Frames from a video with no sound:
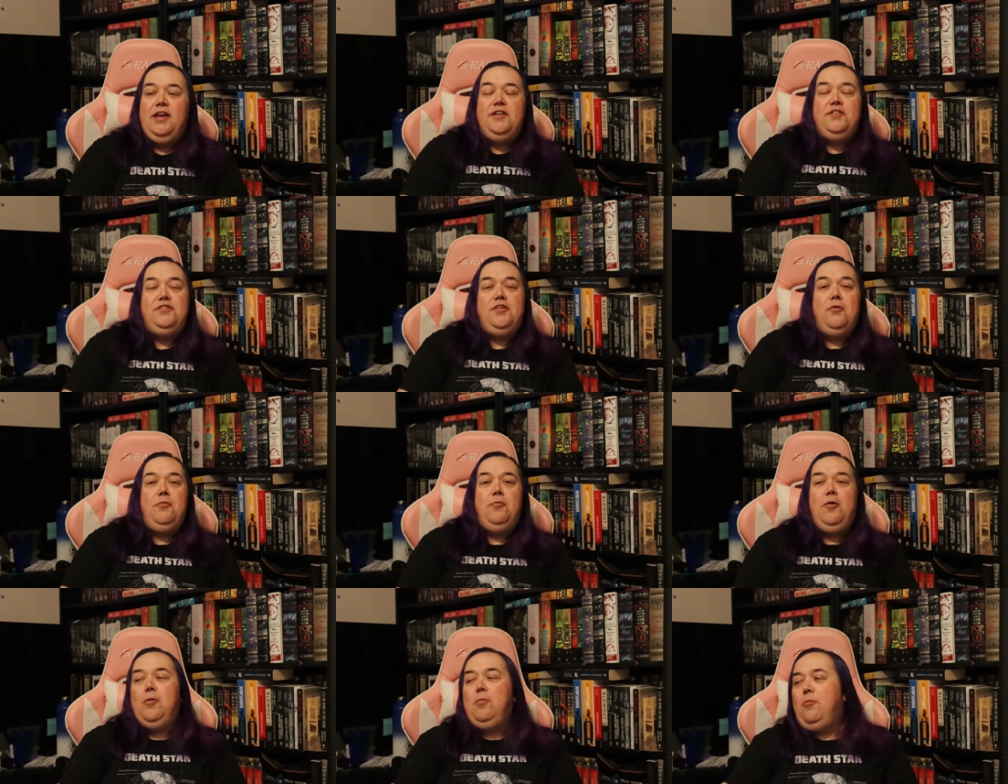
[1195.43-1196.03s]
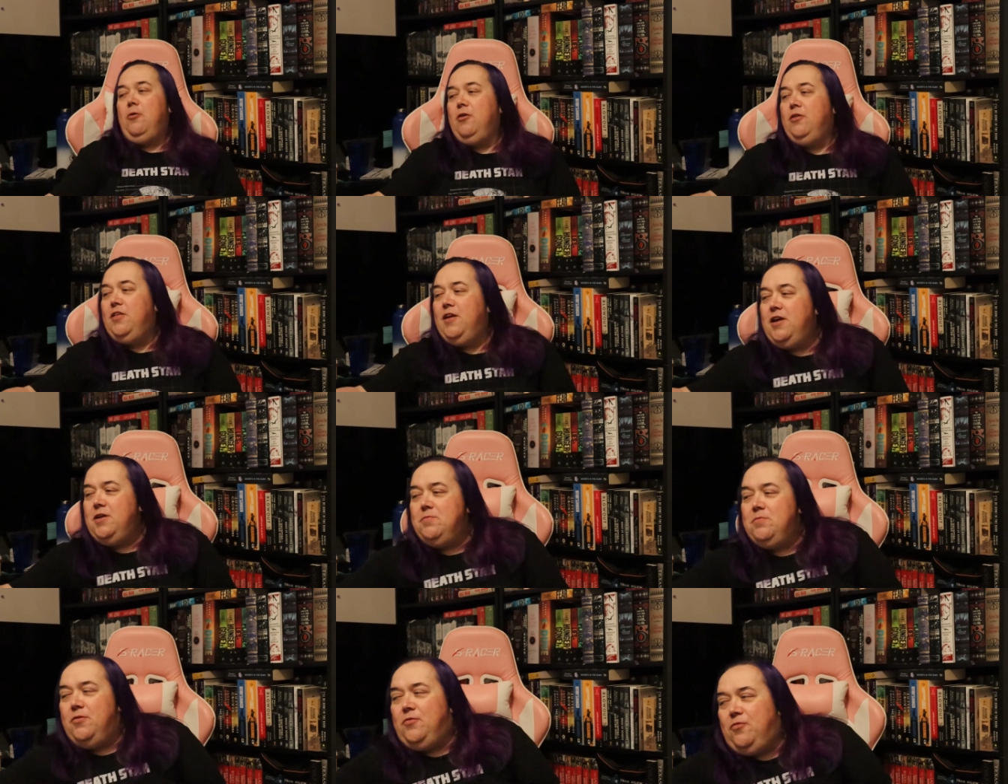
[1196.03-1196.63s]
So one more
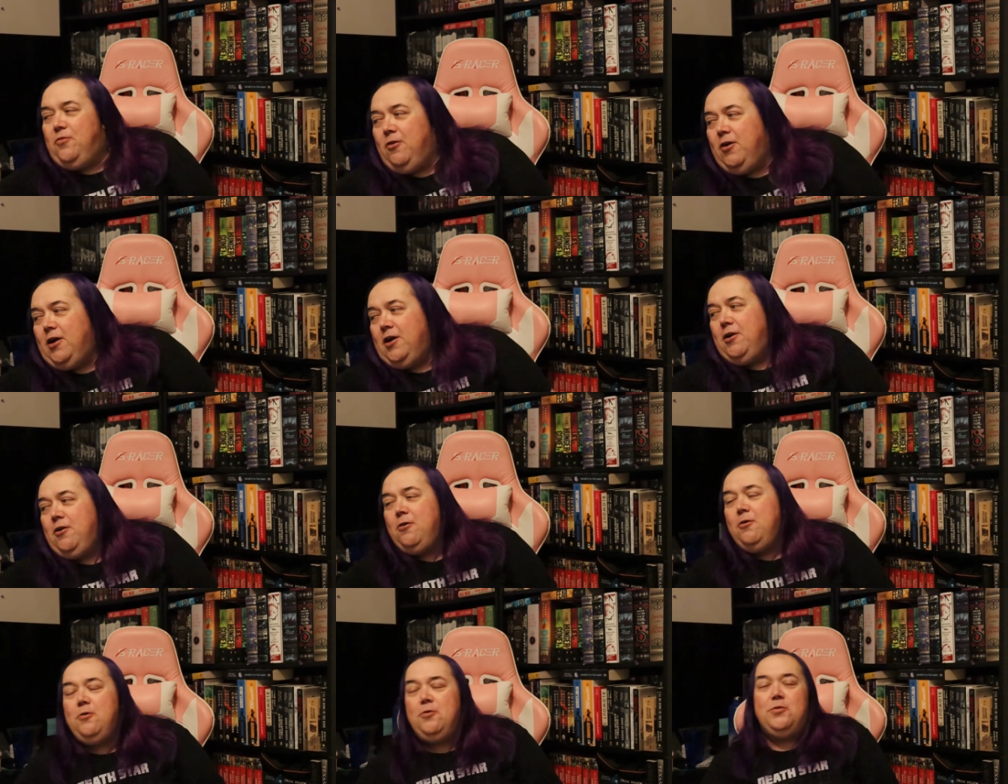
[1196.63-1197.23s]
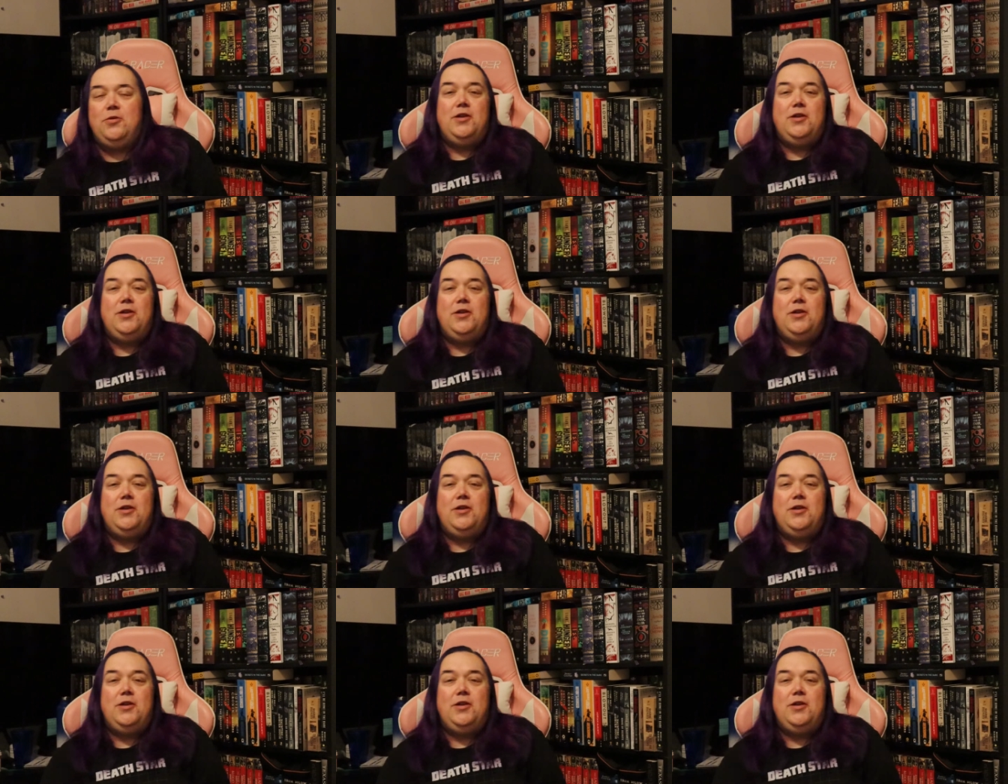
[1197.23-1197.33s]
thing before I go.